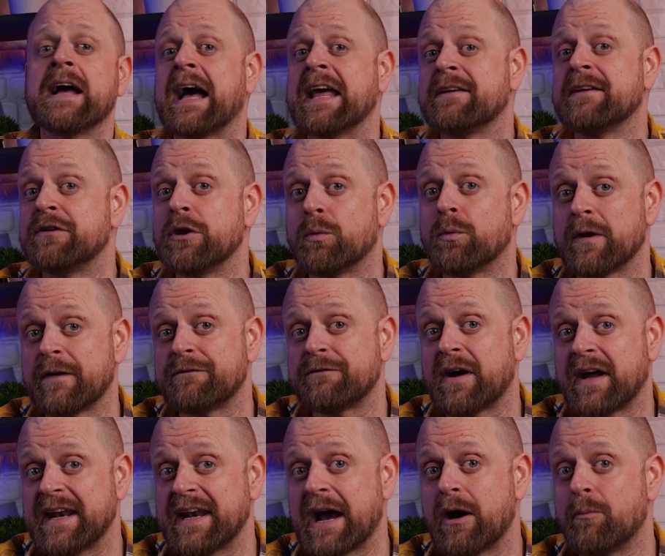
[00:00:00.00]
And if you want to
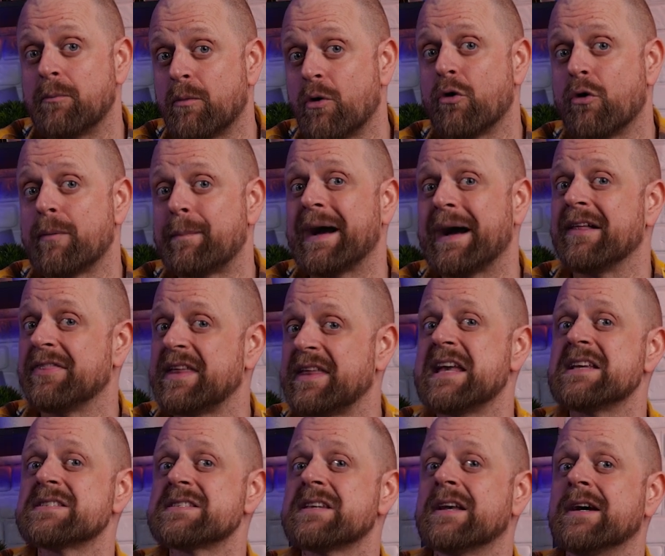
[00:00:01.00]
find out more about
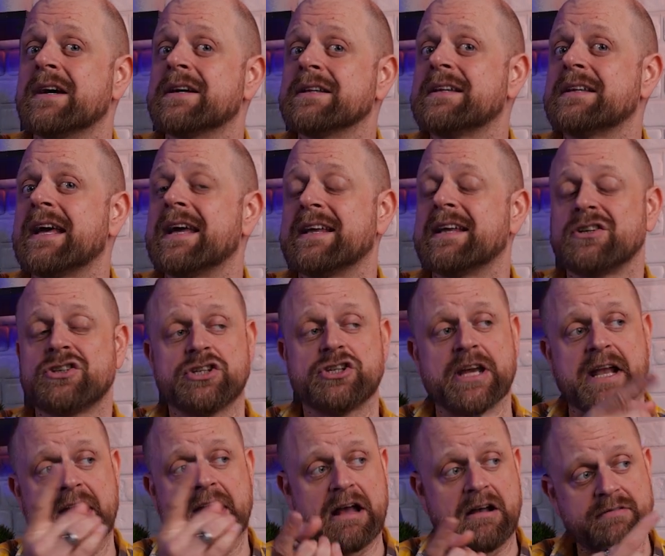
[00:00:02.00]
this, then
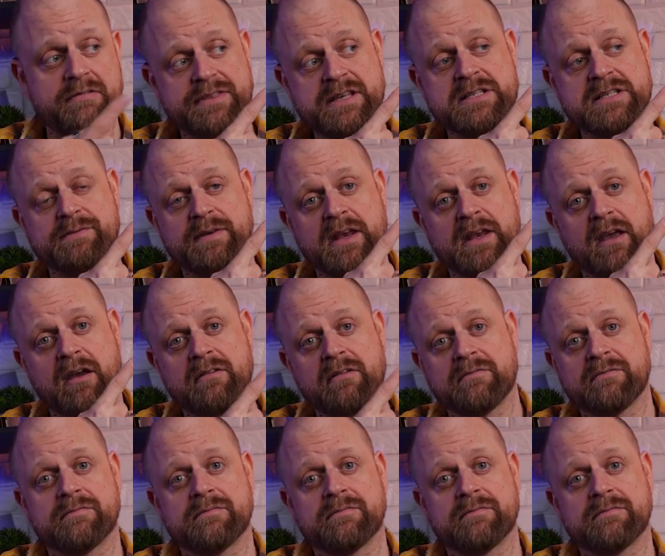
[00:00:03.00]
check out this video.